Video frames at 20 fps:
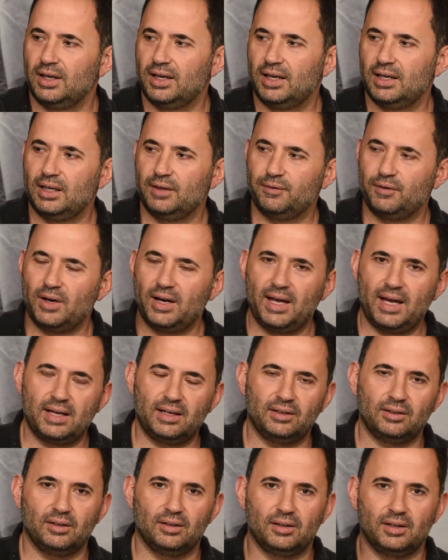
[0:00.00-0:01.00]
And if I
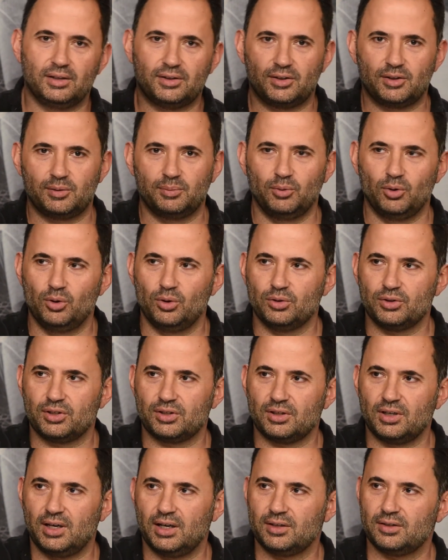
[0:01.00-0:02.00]
had a small
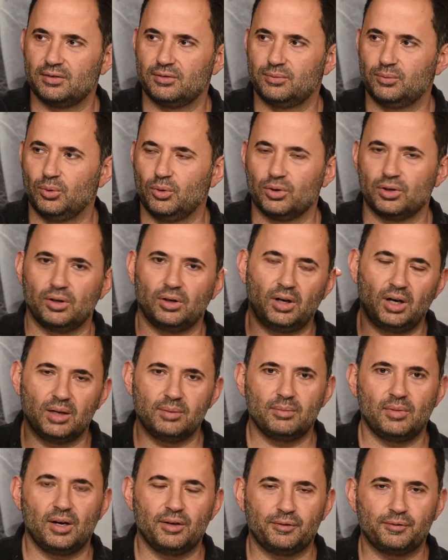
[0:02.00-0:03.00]
size of water
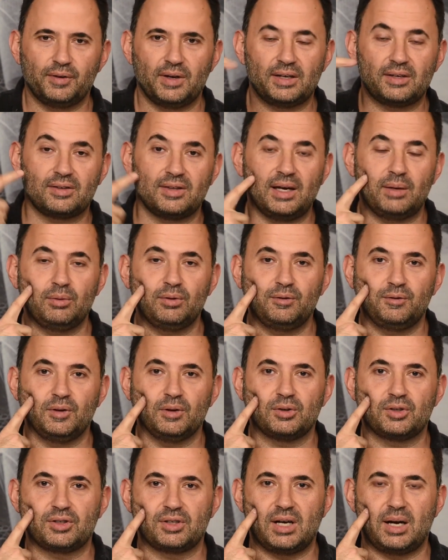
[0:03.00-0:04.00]
on my face, that would
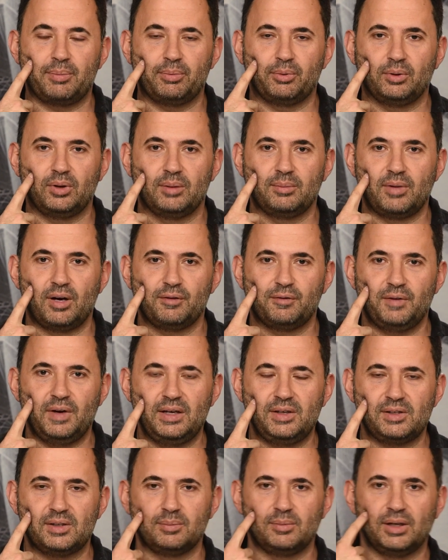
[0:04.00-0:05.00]
feel sharper on my
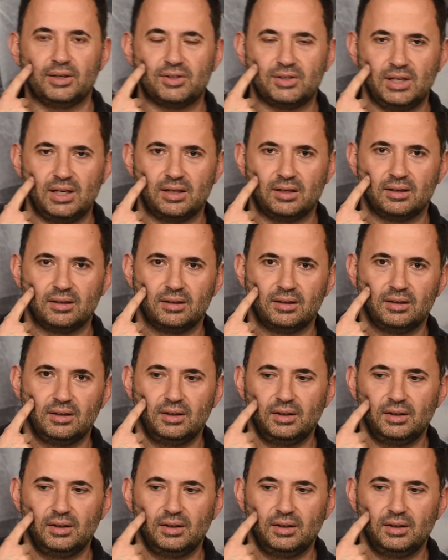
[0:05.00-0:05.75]
face and my cheek.